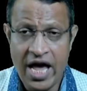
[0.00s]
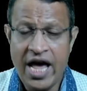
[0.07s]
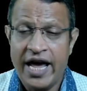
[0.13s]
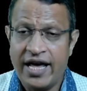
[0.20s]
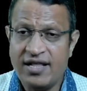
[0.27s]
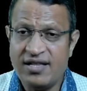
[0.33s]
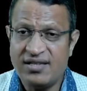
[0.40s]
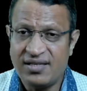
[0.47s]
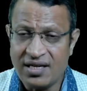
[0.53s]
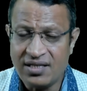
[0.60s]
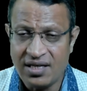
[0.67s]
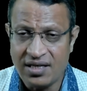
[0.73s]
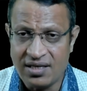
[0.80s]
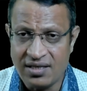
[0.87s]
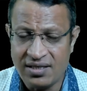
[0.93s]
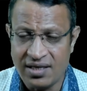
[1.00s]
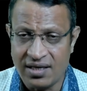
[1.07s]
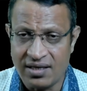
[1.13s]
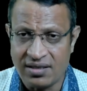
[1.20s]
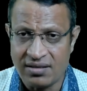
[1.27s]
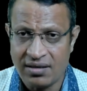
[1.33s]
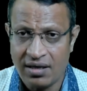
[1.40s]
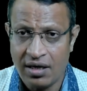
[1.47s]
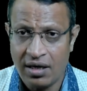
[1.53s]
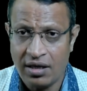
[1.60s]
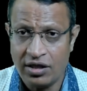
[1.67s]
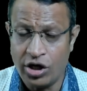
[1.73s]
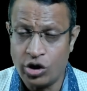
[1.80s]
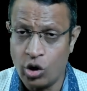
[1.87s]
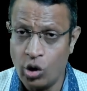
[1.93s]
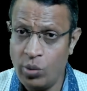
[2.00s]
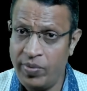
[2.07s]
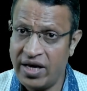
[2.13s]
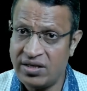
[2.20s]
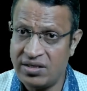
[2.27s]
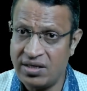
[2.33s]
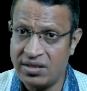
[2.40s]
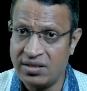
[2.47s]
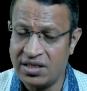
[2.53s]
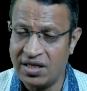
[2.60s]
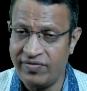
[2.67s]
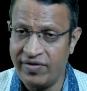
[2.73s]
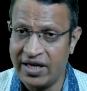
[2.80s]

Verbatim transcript: in such agencies, there should be a CCTV